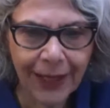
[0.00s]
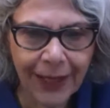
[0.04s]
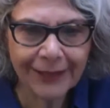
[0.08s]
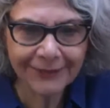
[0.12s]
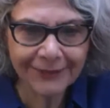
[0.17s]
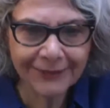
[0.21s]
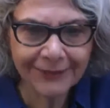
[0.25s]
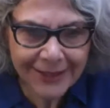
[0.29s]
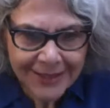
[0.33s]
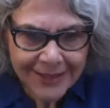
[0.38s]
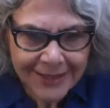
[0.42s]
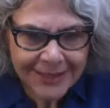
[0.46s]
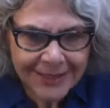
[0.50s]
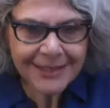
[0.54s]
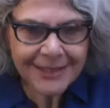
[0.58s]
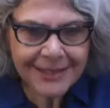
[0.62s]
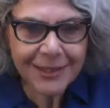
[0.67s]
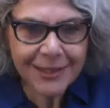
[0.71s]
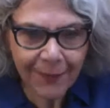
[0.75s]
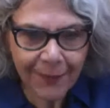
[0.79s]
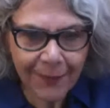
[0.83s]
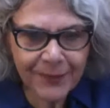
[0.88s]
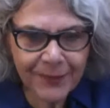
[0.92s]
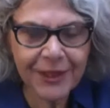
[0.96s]
And this
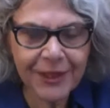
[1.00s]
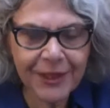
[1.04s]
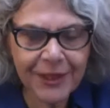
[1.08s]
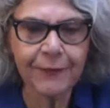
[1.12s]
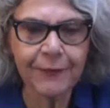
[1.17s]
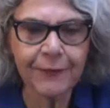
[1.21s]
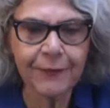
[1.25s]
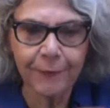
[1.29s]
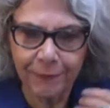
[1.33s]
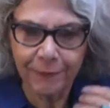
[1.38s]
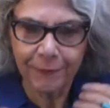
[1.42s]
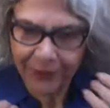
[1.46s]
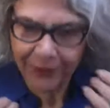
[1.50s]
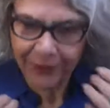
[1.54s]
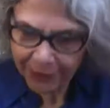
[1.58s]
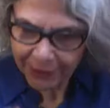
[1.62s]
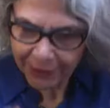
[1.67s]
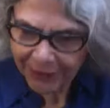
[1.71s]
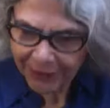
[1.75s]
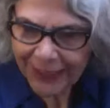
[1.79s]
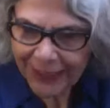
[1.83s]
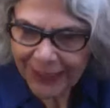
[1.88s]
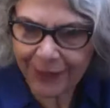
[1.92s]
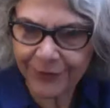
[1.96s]
is something
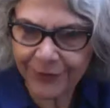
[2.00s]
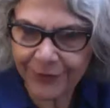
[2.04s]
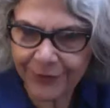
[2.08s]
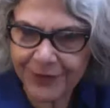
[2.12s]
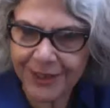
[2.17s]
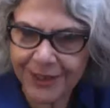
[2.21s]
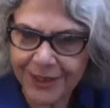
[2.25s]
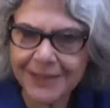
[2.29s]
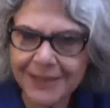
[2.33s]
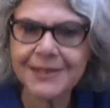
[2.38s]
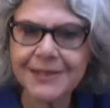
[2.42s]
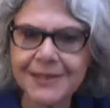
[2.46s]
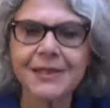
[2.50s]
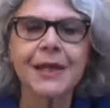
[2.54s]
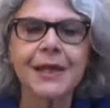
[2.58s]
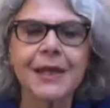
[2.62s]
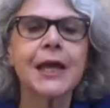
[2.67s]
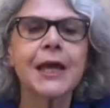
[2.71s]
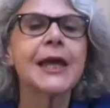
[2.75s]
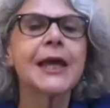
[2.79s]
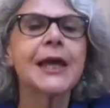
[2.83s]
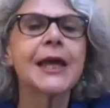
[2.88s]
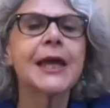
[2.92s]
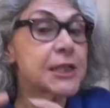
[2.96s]
very leftist.
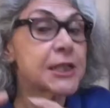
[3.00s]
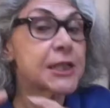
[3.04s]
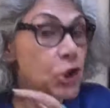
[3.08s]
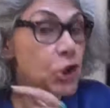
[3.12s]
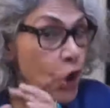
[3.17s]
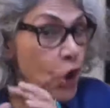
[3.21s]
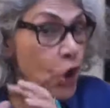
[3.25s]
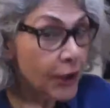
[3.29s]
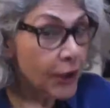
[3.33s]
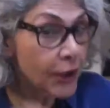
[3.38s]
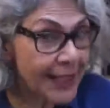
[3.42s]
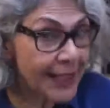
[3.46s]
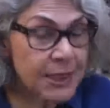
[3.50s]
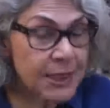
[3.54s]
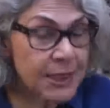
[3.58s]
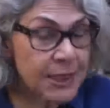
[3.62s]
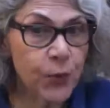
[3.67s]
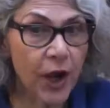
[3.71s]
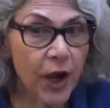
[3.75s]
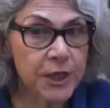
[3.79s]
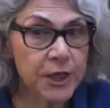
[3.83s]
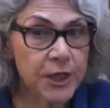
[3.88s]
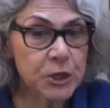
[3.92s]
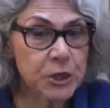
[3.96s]
Yeah. It's not as
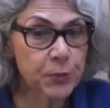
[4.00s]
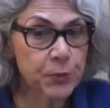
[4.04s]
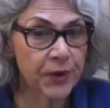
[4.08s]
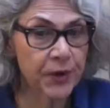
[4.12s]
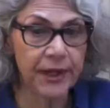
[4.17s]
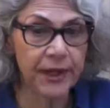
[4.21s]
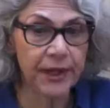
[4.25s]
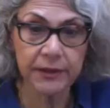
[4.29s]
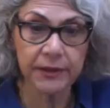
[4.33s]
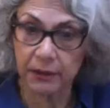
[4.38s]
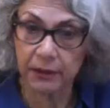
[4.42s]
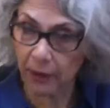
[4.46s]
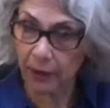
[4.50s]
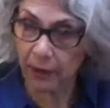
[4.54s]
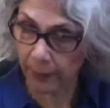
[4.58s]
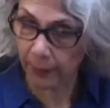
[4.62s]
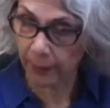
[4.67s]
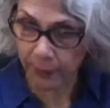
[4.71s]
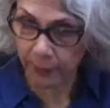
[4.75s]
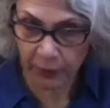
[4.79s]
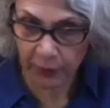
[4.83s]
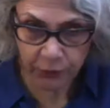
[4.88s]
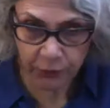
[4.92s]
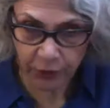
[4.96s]
widespread.
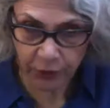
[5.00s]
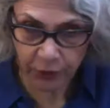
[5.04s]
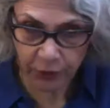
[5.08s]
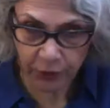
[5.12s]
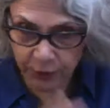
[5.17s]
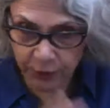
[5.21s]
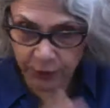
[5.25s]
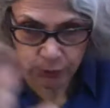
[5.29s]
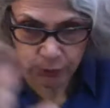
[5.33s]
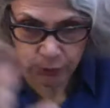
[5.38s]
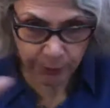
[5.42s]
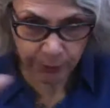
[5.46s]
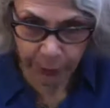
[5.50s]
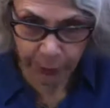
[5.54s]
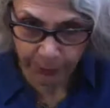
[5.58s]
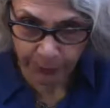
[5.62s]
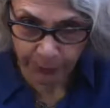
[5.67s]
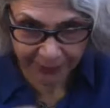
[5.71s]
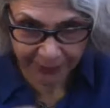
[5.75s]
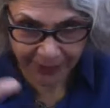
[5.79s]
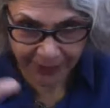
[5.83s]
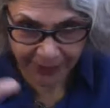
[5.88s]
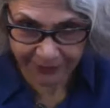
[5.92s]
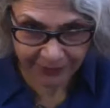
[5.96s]
I'm not trying to
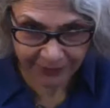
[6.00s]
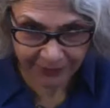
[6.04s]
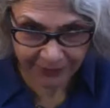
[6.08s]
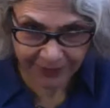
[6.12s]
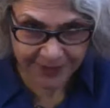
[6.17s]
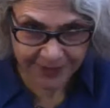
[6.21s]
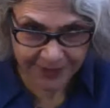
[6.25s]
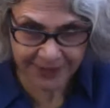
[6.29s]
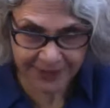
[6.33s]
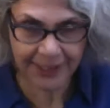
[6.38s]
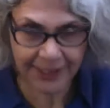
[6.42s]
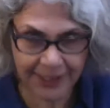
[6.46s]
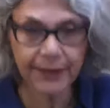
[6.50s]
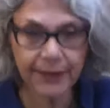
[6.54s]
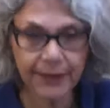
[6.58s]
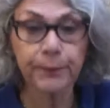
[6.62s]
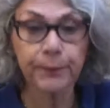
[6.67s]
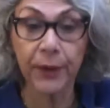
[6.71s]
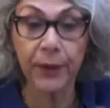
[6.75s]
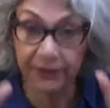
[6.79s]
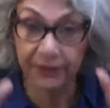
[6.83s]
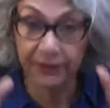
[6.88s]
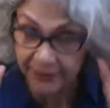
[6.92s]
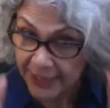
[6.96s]
propagandize here,
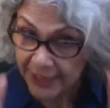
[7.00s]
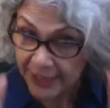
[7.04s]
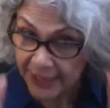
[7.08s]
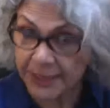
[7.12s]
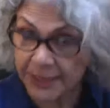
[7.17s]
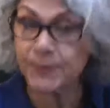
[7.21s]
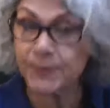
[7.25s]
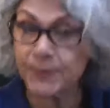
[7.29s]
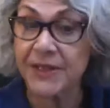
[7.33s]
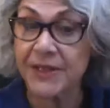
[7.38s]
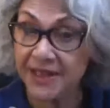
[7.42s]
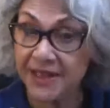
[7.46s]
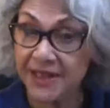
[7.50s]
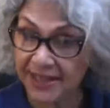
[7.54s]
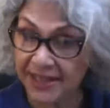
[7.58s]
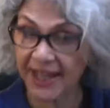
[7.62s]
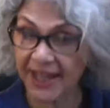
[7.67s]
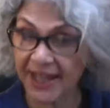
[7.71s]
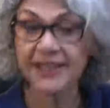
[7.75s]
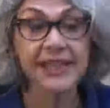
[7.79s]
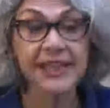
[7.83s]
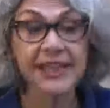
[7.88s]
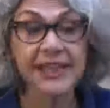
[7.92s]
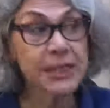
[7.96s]
but it's been
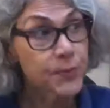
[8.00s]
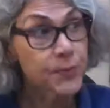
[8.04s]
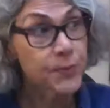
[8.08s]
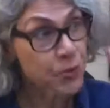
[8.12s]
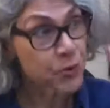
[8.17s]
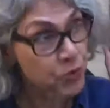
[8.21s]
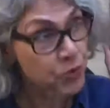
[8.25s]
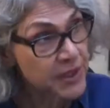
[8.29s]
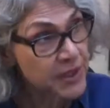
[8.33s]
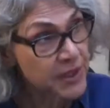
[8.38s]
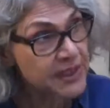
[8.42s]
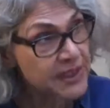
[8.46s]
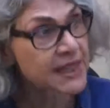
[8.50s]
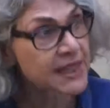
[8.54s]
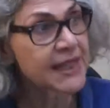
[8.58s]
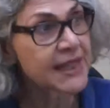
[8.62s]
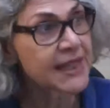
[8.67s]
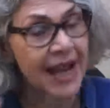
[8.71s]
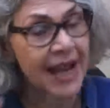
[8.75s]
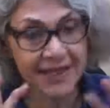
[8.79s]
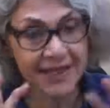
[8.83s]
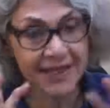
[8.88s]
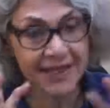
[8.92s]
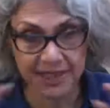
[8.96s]
said, it's been
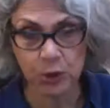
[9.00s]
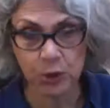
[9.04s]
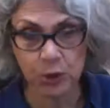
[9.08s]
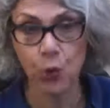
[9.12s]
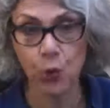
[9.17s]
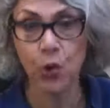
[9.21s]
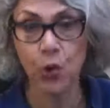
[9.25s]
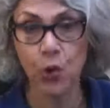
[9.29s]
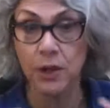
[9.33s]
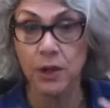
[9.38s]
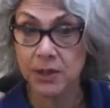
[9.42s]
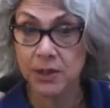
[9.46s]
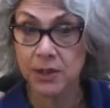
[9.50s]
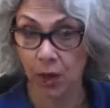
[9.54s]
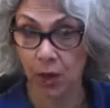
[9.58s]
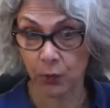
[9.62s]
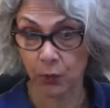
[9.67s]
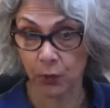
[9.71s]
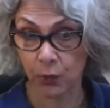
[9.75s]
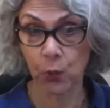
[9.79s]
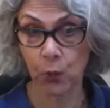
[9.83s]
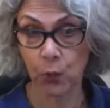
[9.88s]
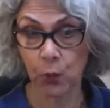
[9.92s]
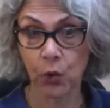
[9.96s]
written as slogans
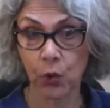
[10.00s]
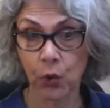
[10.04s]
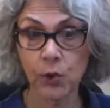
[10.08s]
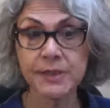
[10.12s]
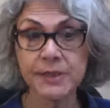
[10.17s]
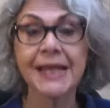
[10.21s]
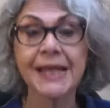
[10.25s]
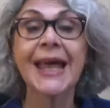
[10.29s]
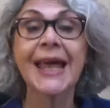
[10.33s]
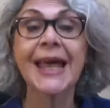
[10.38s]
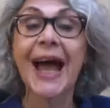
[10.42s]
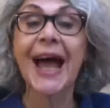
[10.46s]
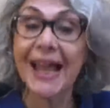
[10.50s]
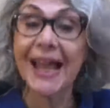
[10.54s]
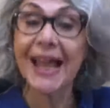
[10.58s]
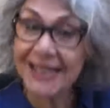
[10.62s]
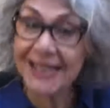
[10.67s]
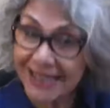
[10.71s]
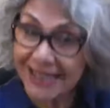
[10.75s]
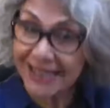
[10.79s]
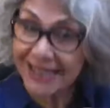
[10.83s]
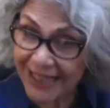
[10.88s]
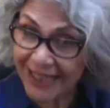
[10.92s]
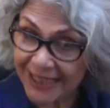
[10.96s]
on the walls,
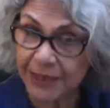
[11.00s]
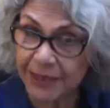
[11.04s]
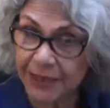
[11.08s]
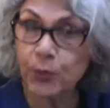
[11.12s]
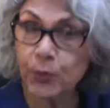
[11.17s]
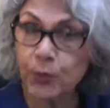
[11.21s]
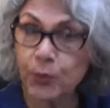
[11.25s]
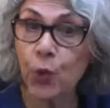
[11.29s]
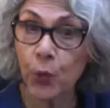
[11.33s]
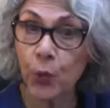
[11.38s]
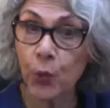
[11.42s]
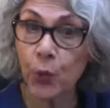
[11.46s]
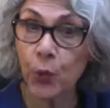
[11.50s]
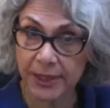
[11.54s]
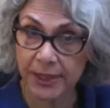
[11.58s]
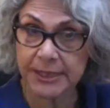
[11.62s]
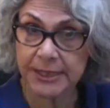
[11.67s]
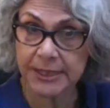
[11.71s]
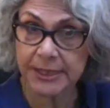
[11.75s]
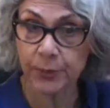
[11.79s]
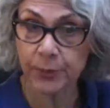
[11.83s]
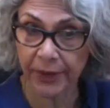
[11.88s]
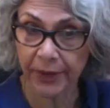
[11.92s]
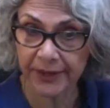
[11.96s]
and it's getting more
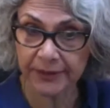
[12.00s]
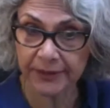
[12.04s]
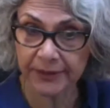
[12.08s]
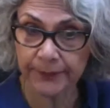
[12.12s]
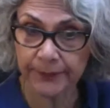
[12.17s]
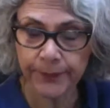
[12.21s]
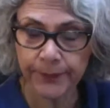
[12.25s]
widespread.